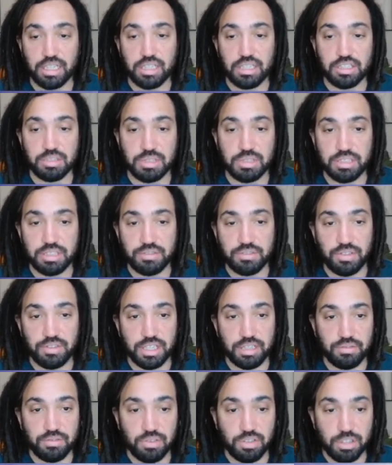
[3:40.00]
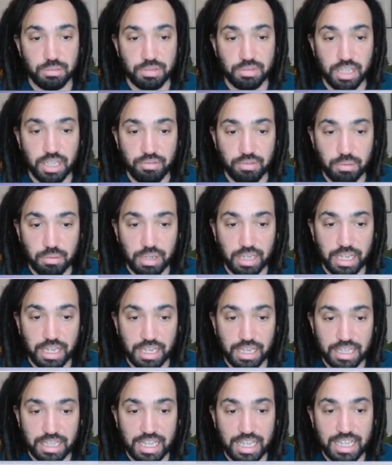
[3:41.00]
So we need to find the volume another way,
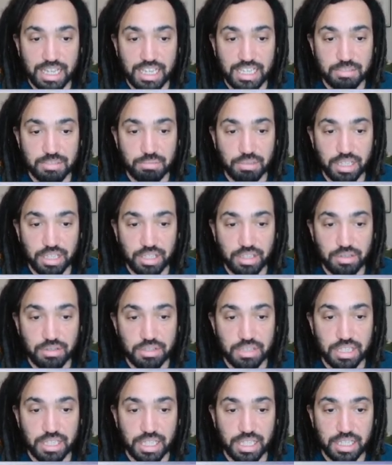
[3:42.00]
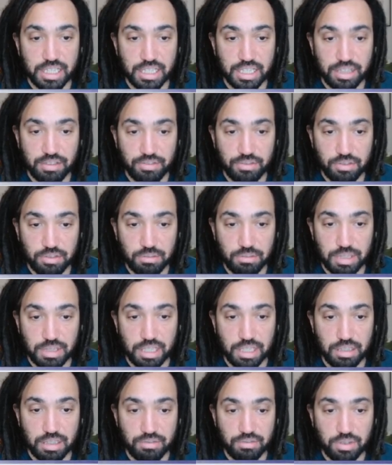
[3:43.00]
and that is by using the
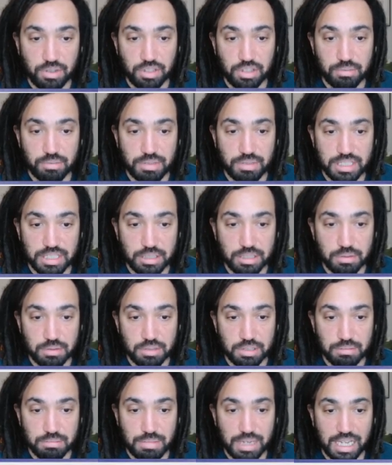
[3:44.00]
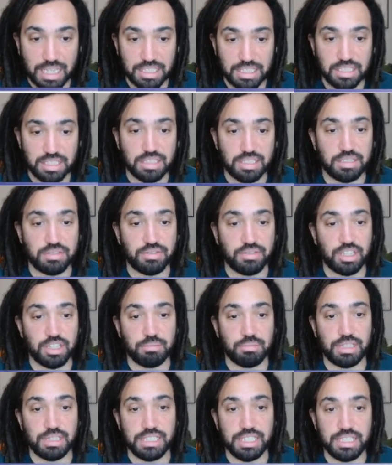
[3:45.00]
formula volume is equal to mass
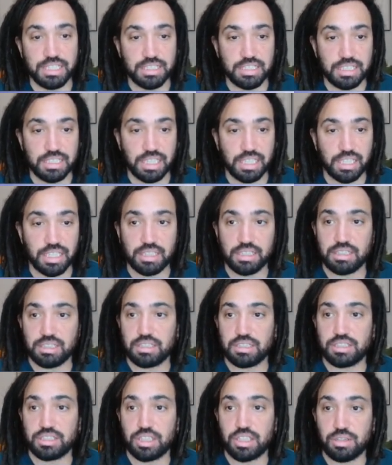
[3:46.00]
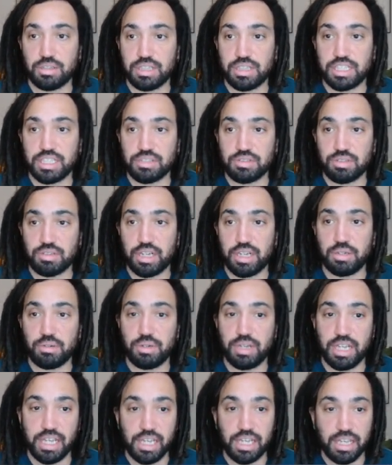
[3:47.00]
divided by density. So in this triangle
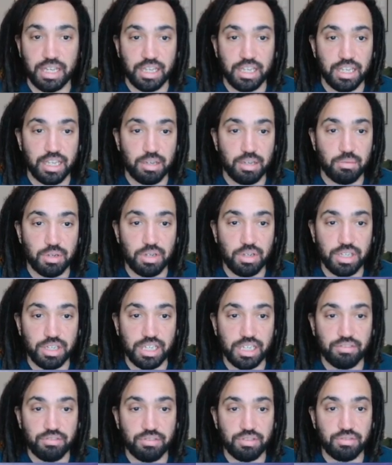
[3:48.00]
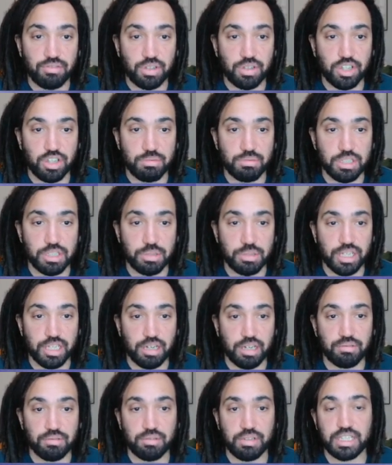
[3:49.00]
here, we're looking for volume, so we
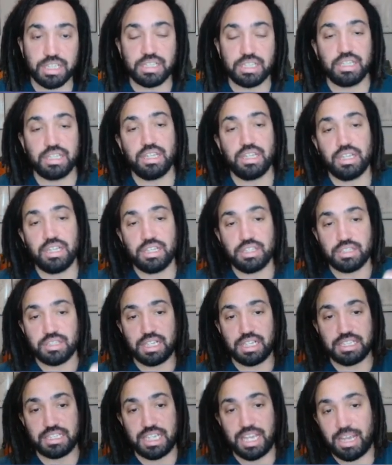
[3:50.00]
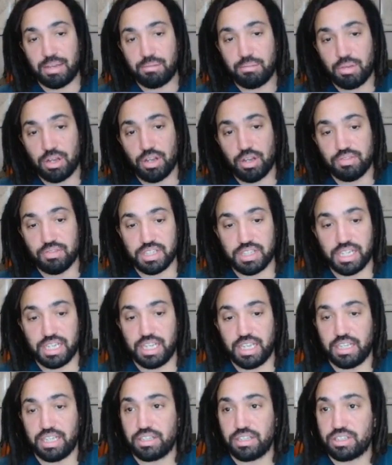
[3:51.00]
cover it. So that's m over
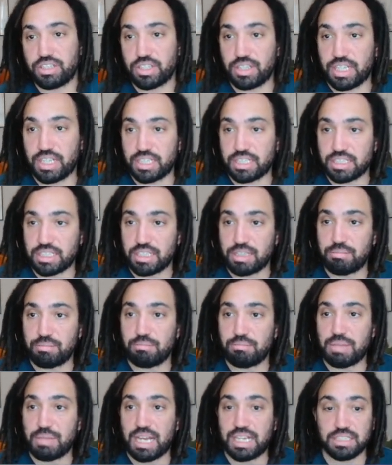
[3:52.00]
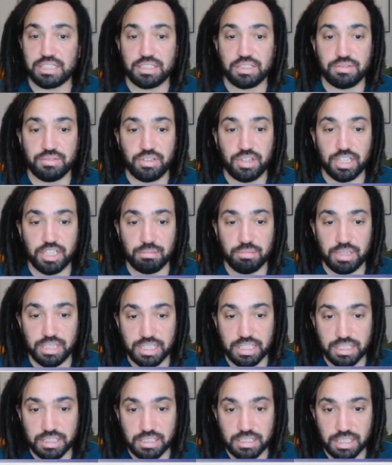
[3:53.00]
d, so that's mass divided by
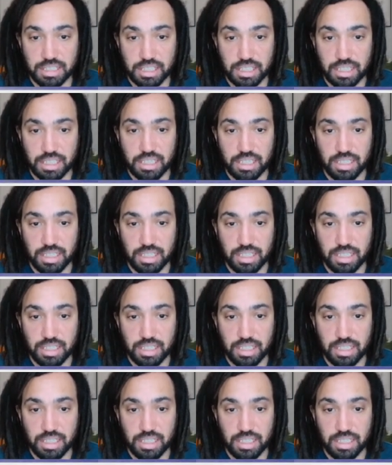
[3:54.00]
density.